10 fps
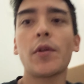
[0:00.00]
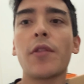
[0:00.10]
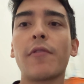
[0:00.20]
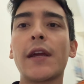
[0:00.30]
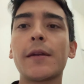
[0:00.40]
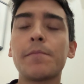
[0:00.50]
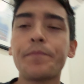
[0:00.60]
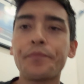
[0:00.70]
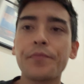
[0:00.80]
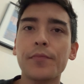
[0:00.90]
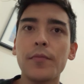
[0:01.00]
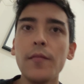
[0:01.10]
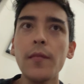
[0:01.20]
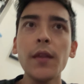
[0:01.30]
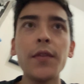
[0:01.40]
on the rig.
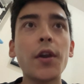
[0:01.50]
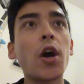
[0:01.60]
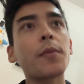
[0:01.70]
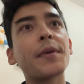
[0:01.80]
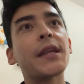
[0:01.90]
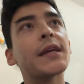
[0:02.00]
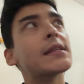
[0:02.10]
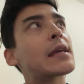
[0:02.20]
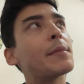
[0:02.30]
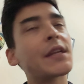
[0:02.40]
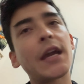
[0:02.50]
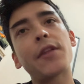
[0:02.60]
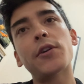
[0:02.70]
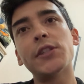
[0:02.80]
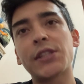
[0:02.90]
The cockpit is coming
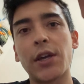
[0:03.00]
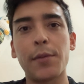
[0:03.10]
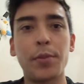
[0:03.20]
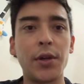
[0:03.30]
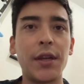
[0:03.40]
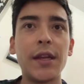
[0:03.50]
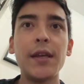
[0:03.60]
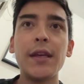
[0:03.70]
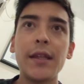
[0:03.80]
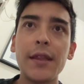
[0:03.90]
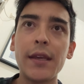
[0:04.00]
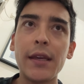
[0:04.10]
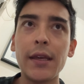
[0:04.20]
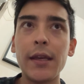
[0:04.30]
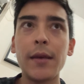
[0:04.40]
together. Just got to put
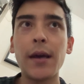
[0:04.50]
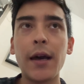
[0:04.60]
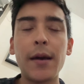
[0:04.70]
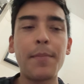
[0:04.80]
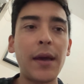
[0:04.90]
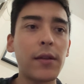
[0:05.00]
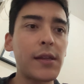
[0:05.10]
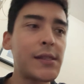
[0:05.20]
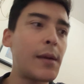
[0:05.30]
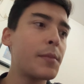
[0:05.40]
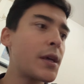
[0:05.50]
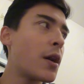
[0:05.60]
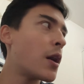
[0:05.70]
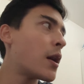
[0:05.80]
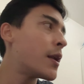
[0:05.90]
the pedal assembly
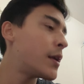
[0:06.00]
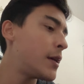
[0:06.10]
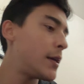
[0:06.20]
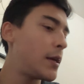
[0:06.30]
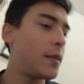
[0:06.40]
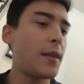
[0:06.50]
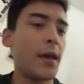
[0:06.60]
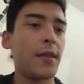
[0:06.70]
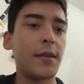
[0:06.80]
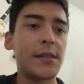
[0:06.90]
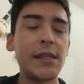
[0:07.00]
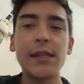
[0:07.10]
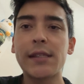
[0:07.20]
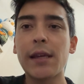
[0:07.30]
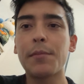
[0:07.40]
on, then the seat
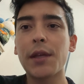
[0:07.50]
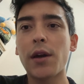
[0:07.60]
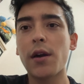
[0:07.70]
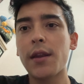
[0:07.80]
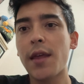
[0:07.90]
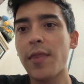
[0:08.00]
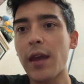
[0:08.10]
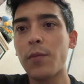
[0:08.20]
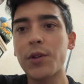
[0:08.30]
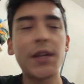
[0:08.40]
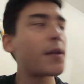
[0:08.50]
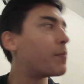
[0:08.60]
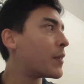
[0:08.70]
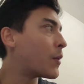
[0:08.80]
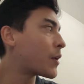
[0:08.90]
assembly on, and then we're done.
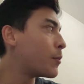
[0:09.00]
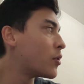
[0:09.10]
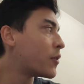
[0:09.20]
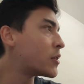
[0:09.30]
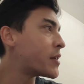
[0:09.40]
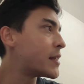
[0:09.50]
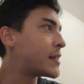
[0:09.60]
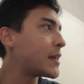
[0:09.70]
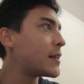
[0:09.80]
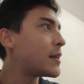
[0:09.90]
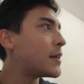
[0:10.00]
And then we can move on to the seat